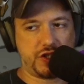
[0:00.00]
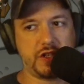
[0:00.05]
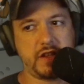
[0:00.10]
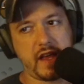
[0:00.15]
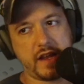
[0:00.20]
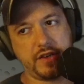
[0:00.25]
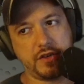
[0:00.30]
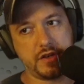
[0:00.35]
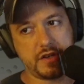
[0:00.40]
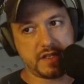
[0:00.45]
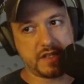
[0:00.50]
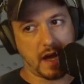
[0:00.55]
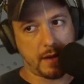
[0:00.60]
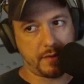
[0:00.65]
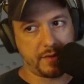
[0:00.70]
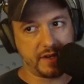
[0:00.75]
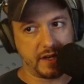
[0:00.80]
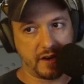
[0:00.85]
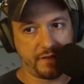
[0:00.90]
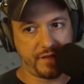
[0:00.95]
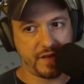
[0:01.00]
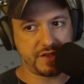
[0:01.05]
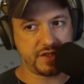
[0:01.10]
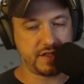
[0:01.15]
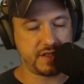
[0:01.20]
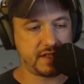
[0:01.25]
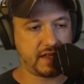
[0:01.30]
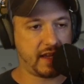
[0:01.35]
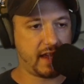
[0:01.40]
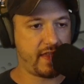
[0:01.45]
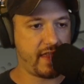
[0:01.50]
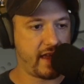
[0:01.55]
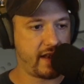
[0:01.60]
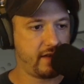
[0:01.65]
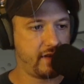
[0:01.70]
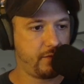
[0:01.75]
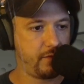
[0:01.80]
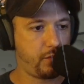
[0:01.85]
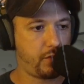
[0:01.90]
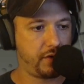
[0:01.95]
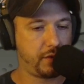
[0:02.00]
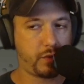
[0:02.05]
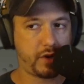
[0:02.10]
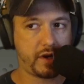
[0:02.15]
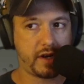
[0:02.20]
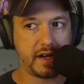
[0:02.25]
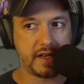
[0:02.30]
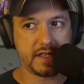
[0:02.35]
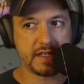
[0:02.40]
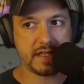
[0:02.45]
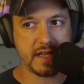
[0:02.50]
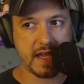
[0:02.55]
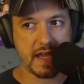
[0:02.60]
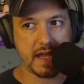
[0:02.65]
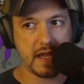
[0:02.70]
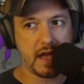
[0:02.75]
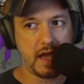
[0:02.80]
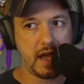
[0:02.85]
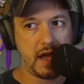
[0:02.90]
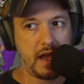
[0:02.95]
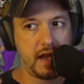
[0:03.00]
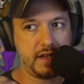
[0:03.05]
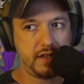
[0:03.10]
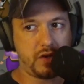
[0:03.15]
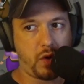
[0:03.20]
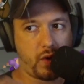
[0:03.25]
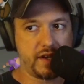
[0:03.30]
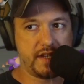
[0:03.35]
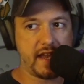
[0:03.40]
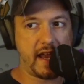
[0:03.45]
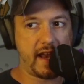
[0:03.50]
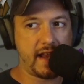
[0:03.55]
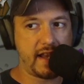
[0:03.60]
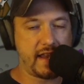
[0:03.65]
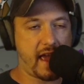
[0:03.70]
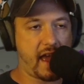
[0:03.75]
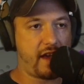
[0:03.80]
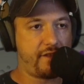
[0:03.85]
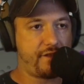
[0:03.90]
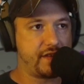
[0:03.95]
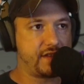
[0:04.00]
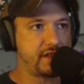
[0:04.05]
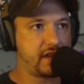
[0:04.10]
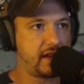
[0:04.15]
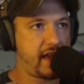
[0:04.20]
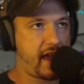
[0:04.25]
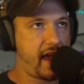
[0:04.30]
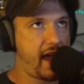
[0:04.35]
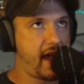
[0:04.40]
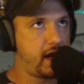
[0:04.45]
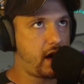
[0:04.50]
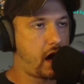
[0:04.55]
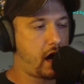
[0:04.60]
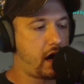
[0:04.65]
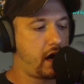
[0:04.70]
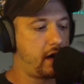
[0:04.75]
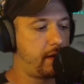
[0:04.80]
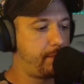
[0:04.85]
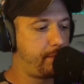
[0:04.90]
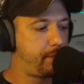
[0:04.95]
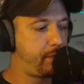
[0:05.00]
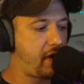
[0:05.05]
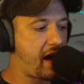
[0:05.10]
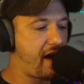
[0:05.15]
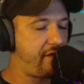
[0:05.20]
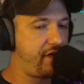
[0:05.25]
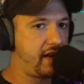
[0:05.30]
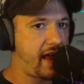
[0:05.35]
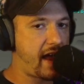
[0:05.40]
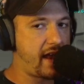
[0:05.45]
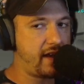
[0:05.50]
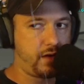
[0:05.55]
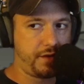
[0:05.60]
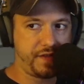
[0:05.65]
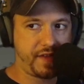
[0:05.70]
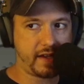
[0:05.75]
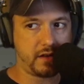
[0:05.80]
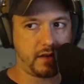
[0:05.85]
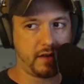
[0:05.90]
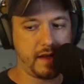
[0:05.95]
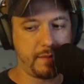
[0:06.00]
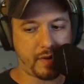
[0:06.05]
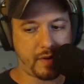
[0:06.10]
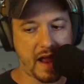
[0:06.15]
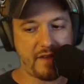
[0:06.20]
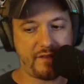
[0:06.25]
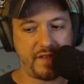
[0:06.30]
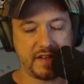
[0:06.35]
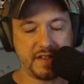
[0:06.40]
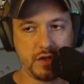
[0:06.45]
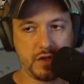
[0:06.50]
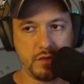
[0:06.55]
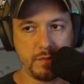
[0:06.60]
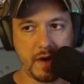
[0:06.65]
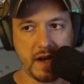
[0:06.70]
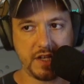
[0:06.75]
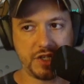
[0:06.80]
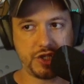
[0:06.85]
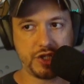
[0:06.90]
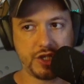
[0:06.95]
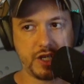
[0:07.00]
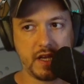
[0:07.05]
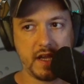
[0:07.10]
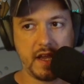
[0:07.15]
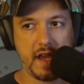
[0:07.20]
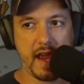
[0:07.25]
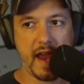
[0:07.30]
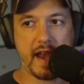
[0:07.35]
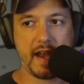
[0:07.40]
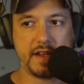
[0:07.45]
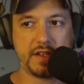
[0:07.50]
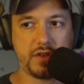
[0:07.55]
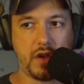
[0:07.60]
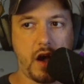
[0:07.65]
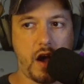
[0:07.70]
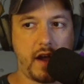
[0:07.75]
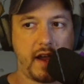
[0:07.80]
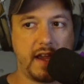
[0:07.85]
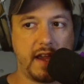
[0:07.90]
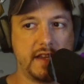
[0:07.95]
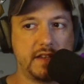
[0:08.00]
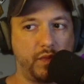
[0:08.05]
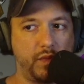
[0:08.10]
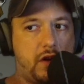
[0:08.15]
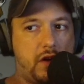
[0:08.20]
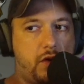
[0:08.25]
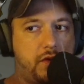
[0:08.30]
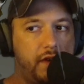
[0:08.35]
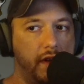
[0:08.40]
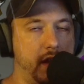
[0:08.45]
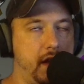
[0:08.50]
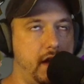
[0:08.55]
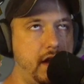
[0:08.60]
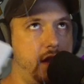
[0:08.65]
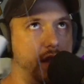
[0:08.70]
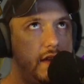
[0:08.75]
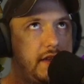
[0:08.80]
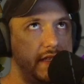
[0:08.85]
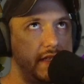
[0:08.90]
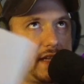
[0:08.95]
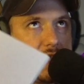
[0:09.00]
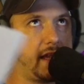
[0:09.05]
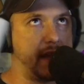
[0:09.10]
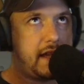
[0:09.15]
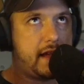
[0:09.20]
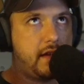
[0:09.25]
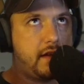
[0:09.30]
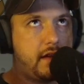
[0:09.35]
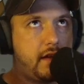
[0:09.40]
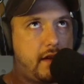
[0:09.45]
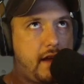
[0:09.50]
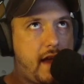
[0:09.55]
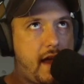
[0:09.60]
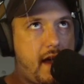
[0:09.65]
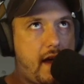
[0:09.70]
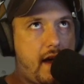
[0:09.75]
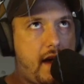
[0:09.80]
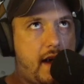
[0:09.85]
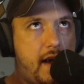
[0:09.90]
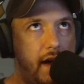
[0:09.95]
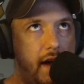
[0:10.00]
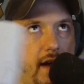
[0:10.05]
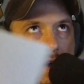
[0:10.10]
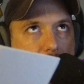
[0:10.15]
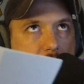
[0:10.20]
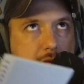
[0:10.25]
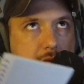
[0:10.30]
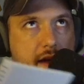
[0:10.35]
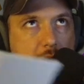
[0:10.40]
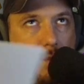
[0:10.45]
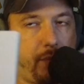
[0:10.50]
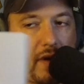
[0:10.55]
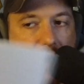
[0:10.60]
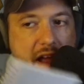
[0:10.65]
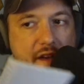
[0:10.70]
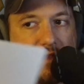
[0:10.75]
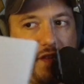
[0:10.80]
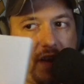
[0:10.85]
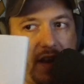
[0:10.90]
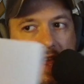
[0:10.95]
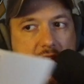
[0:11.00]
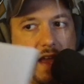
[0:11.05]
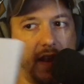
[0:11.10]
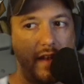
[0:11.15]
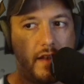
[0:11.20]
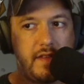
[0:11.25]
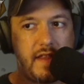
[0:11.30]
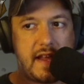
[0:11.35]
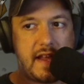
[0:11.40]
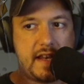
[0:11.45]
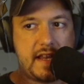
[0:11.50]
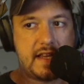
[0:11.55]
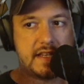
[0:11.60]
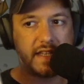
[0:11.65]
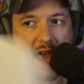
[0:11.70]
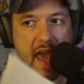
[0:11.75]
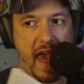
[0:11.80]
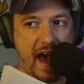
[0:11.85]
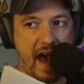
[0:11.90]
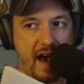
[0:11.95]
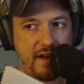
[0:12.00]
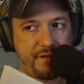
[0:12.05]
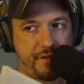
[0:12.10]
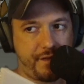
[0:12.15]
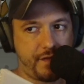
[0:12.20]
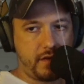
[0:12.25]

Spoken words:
then you just double your efficiency, and then we're going to see going day to day if it's going to hit our profit. I don't think it'll hit profit too much, and as long as we don't see a profit hit that is half